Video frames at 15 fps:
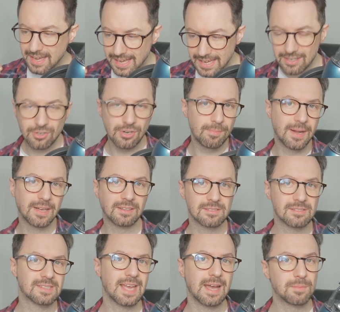
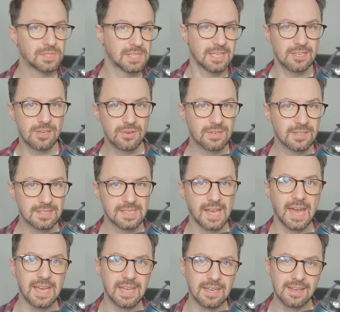incremental steps that you can
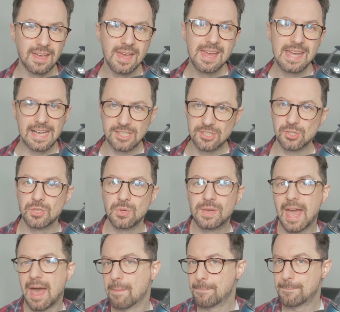take until you
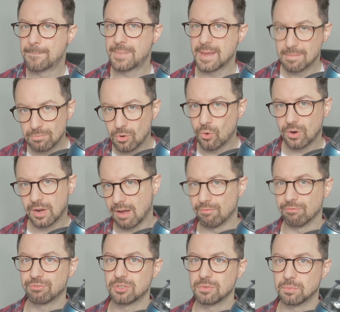get a bit more
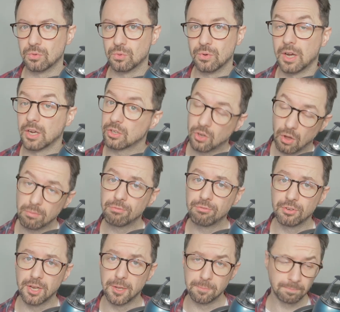comfortable and
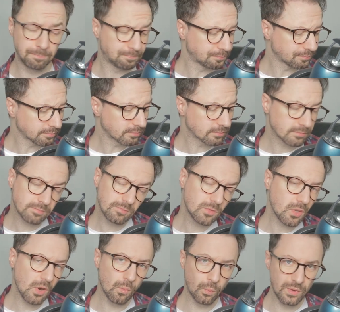confident
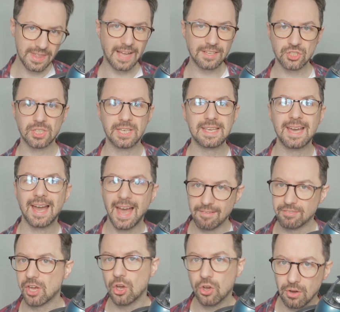with actually
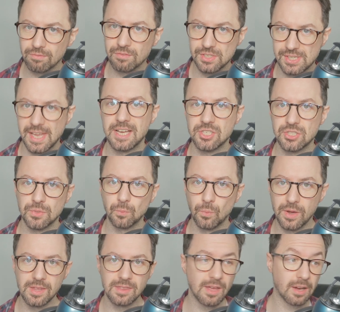having a conversation
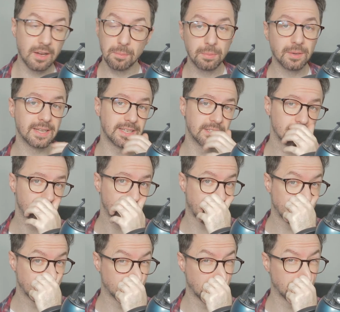with a complete
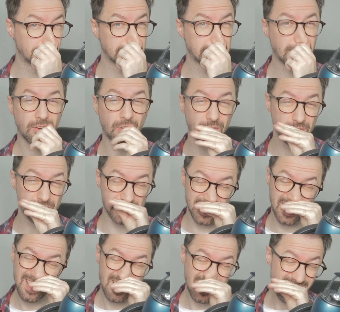stranger, because
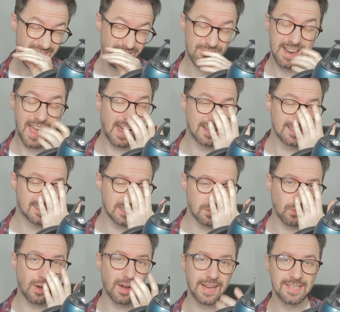reality
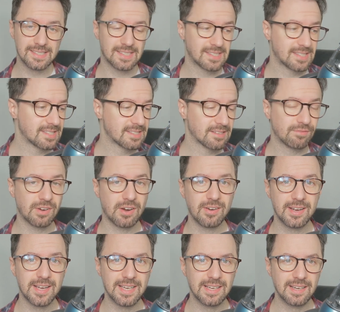wise this is a
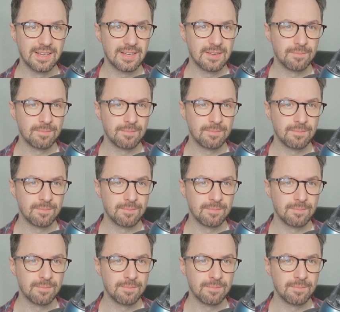very